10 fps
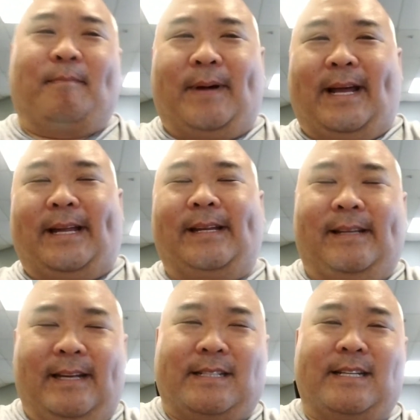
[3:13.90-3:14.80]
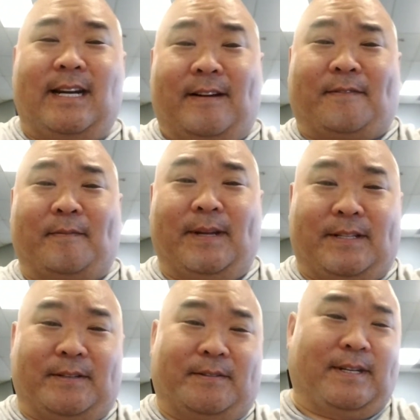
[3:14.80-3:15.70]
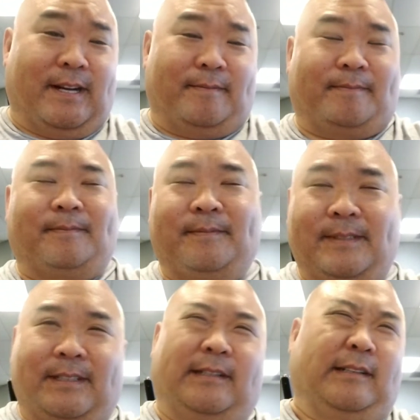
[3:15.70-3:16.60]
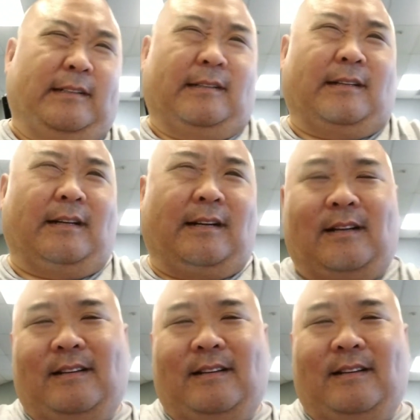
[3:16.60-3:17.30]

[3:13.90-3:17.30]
But is it enough for me to come uh,